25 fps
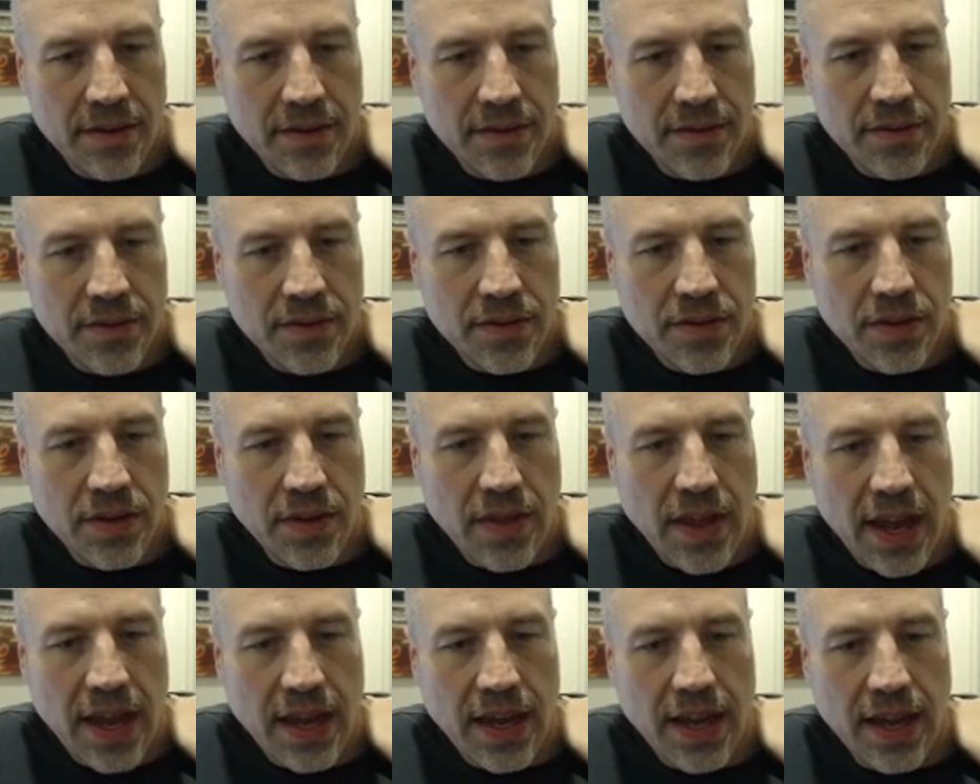So
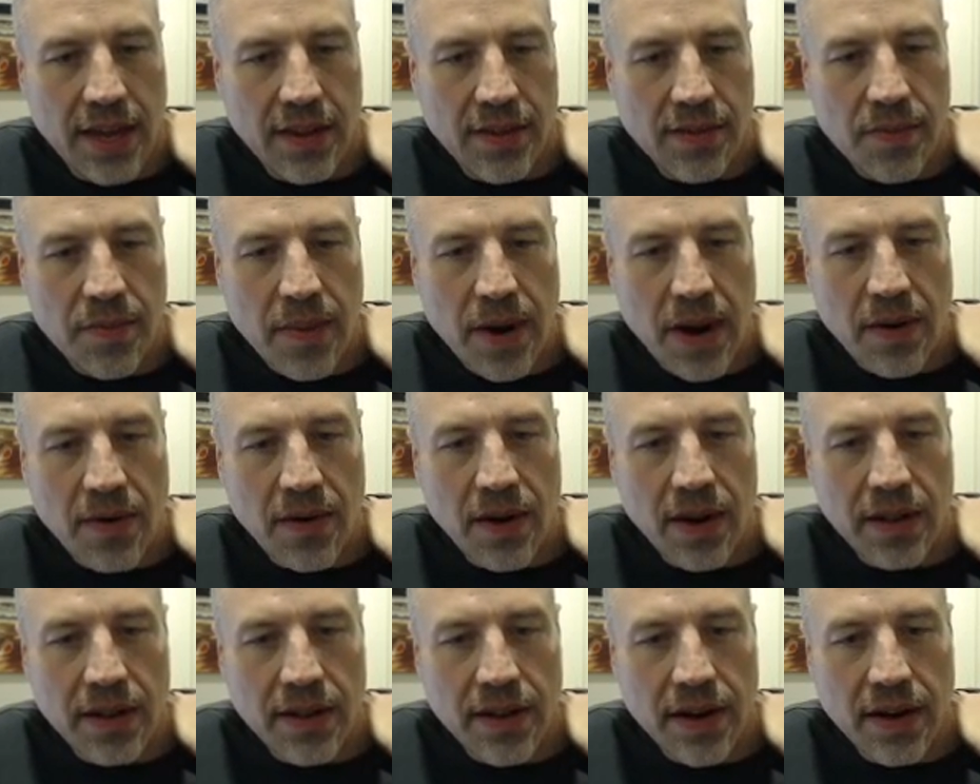that hits about
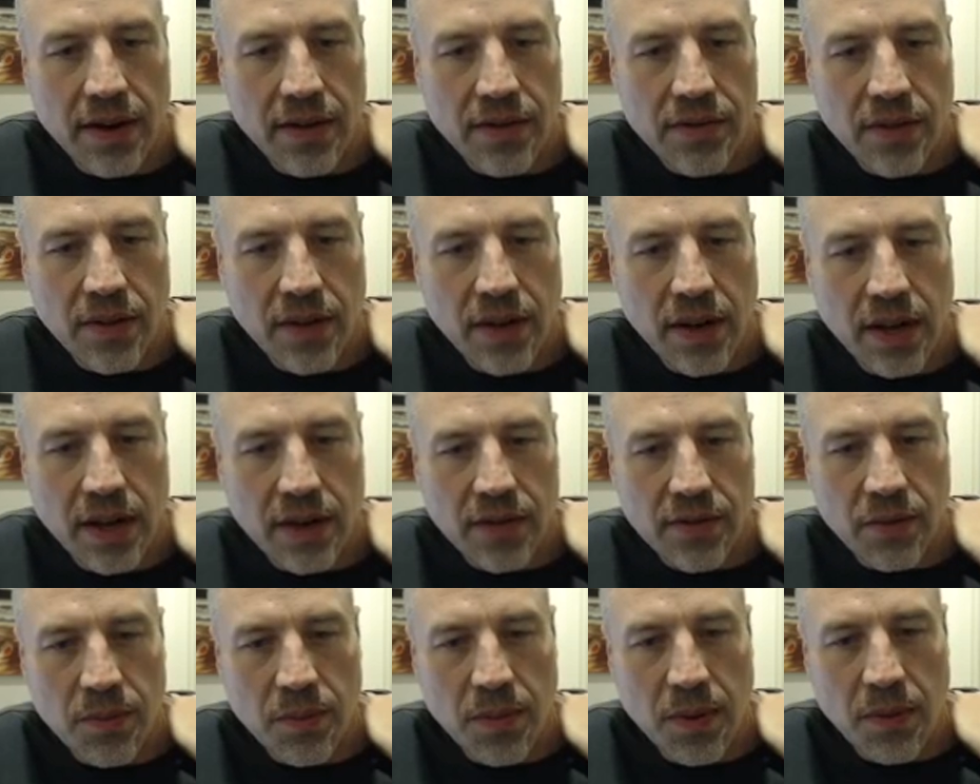right there, so the
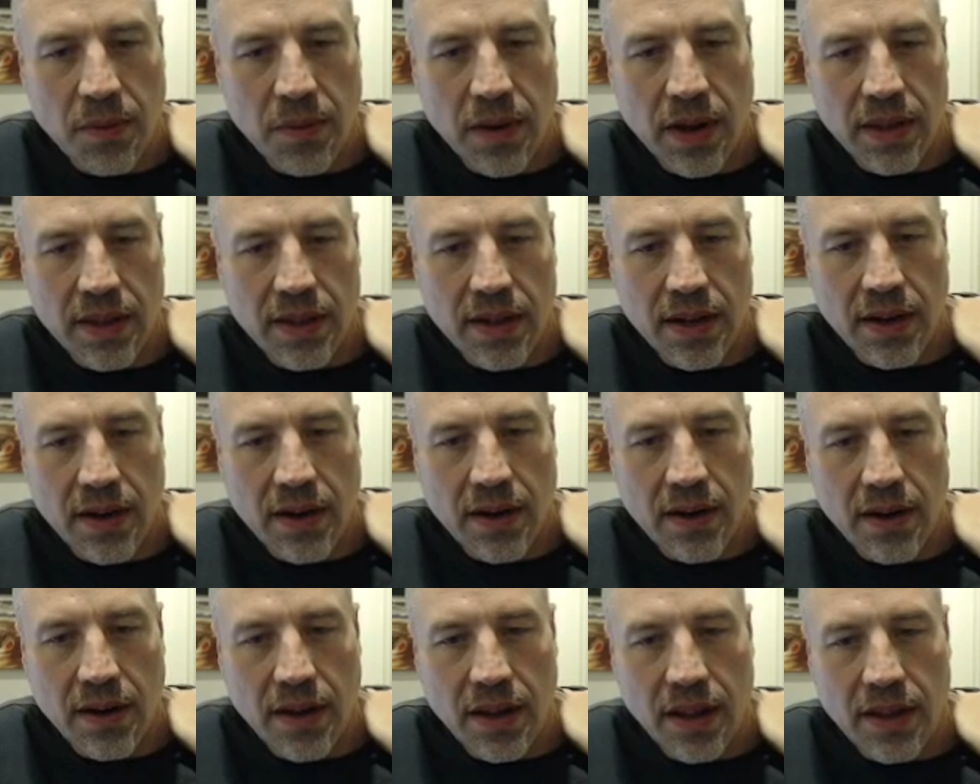next one will be right
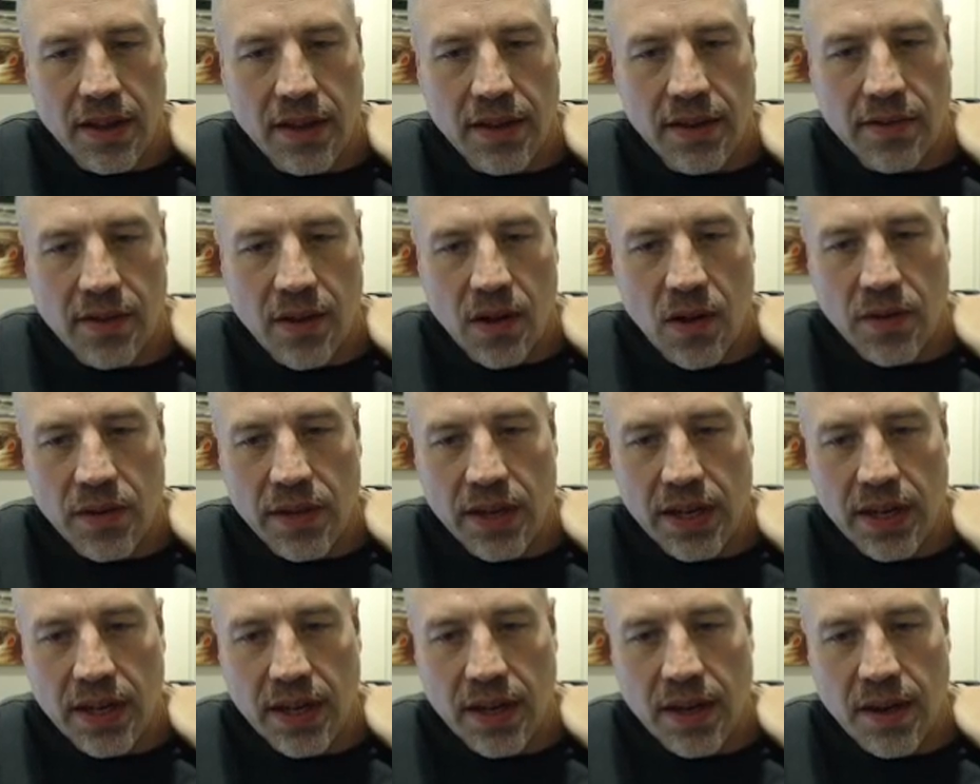there, and these all
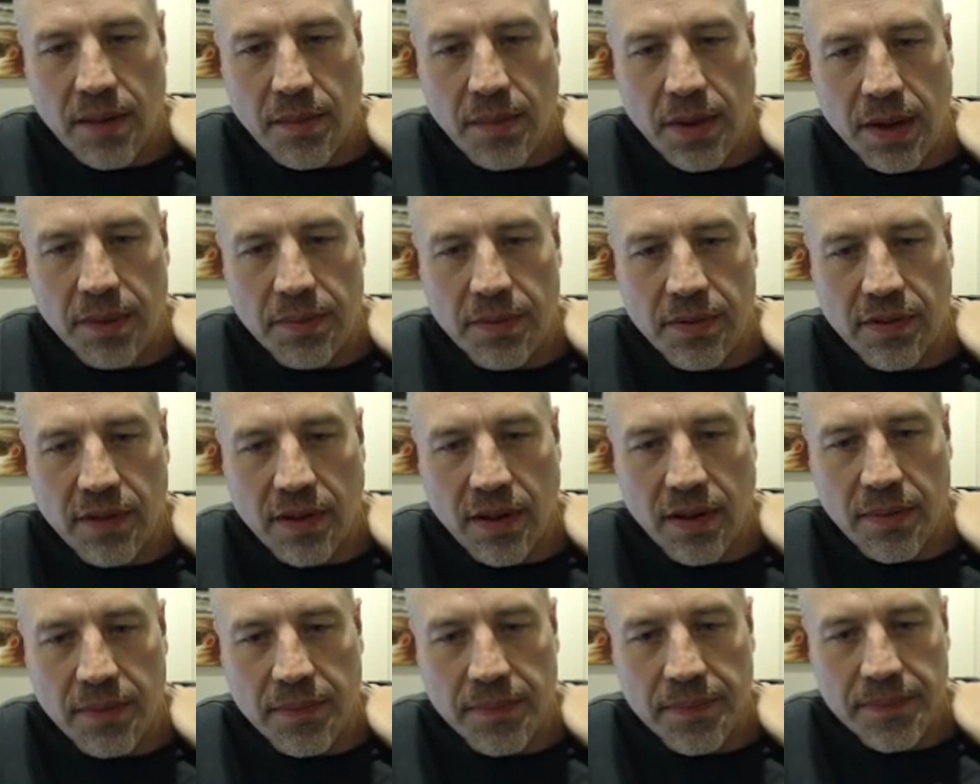need to come up
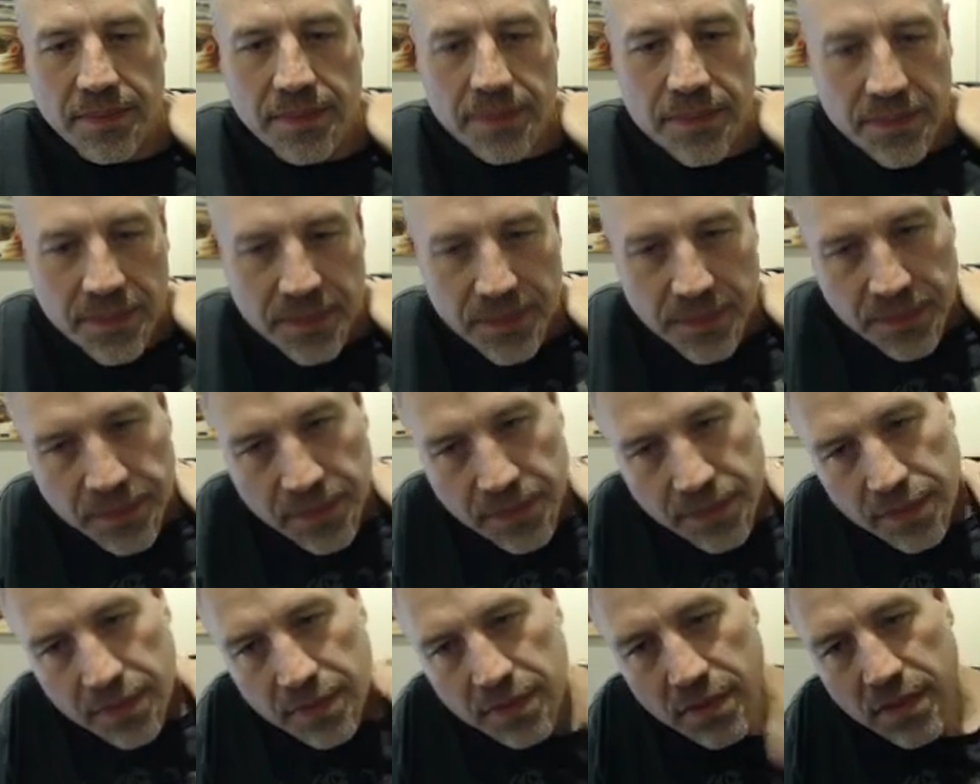some,
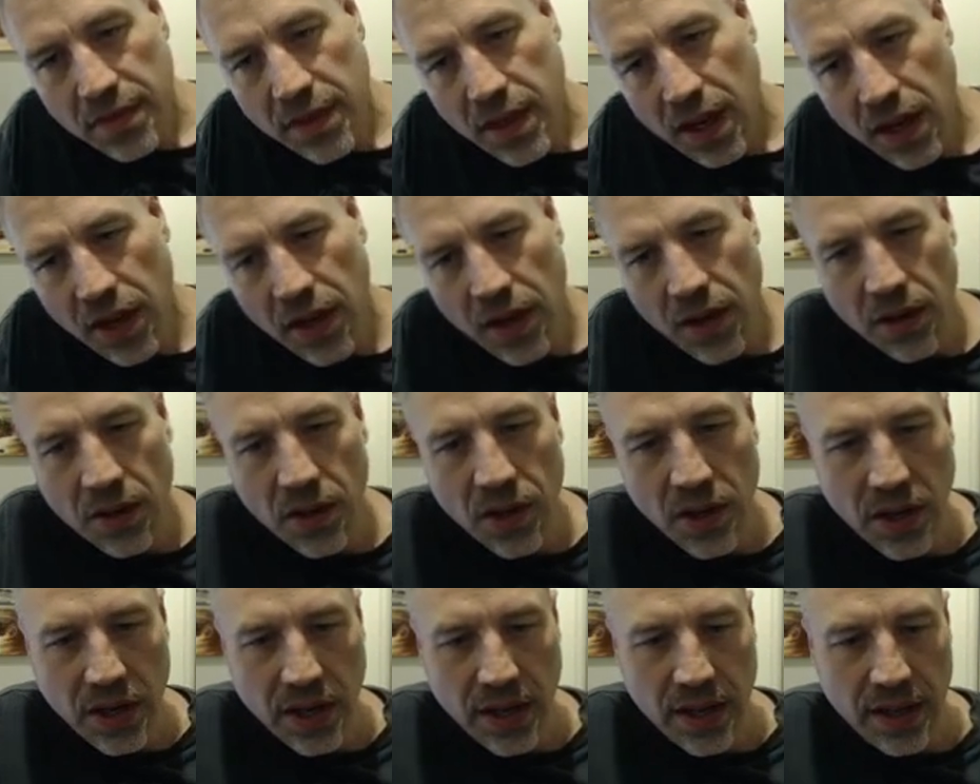you know,
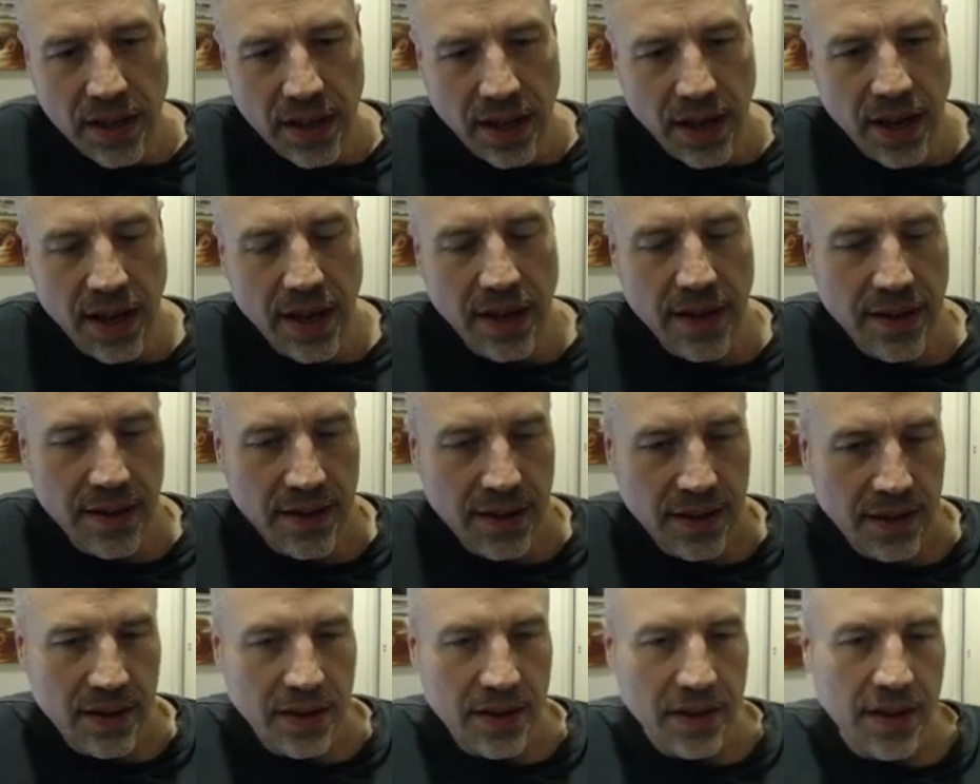looking at that.
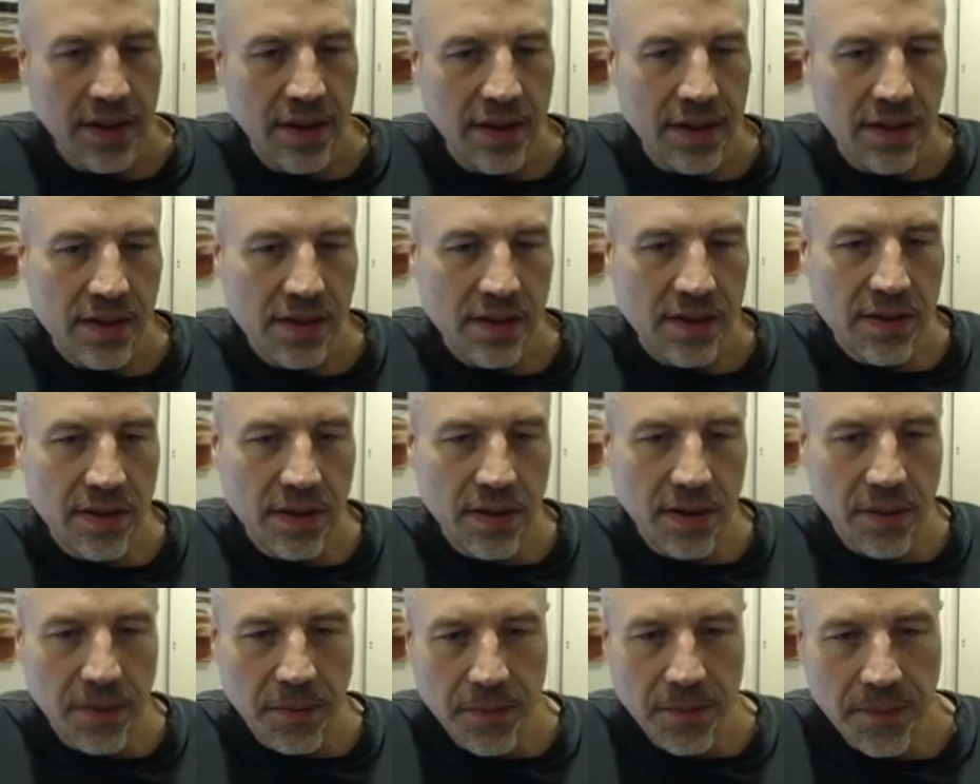
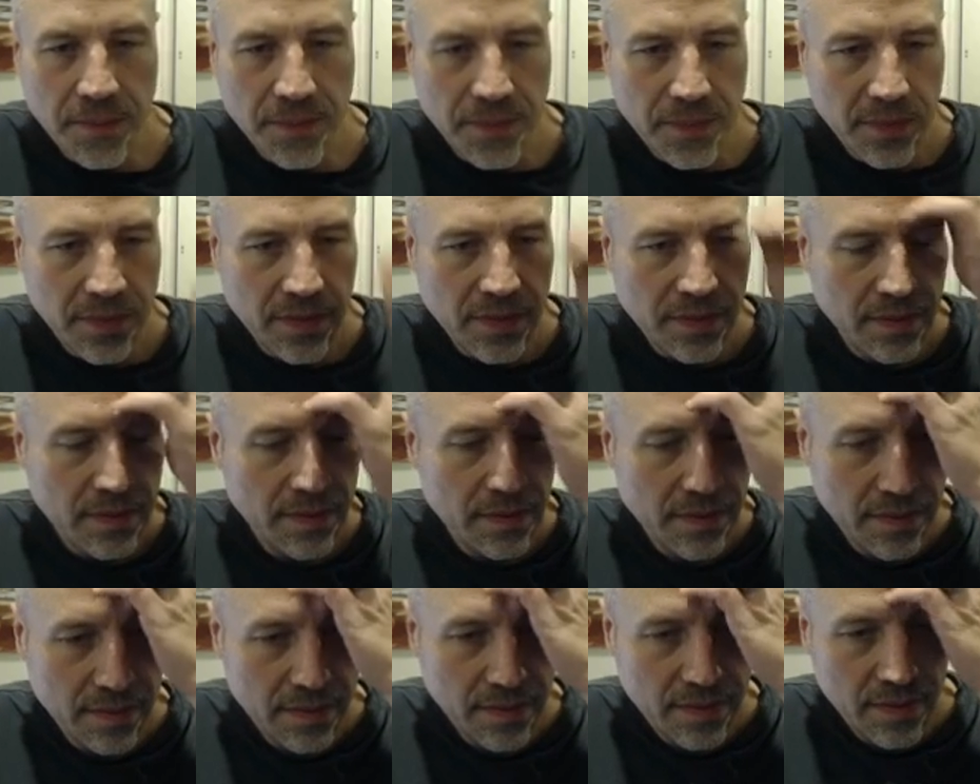So,
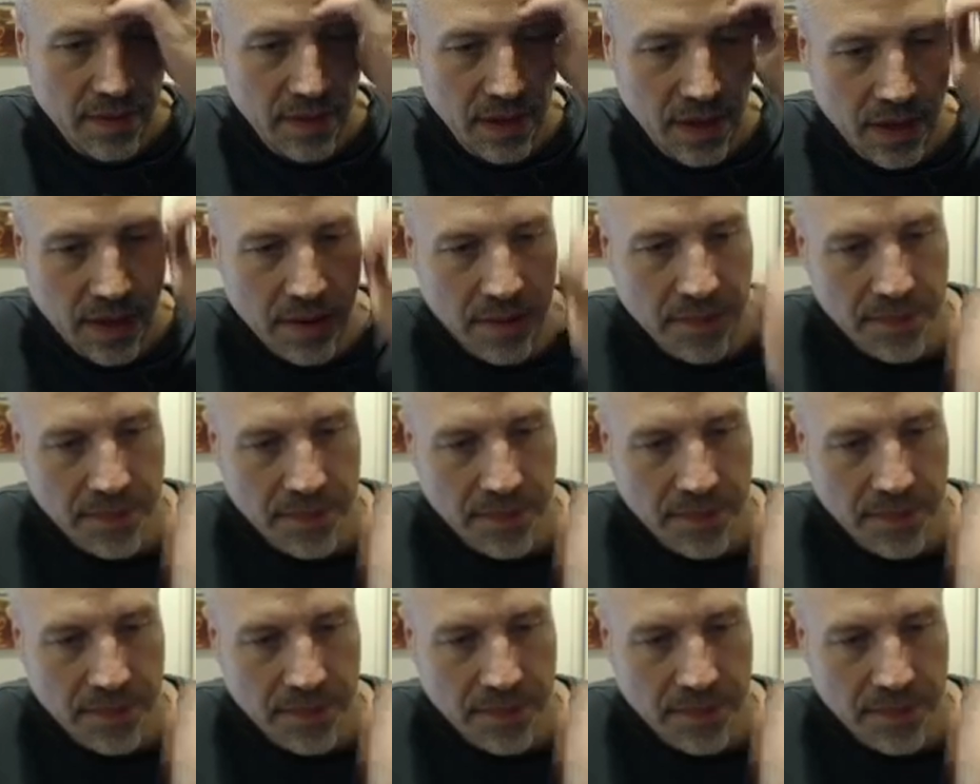yeah.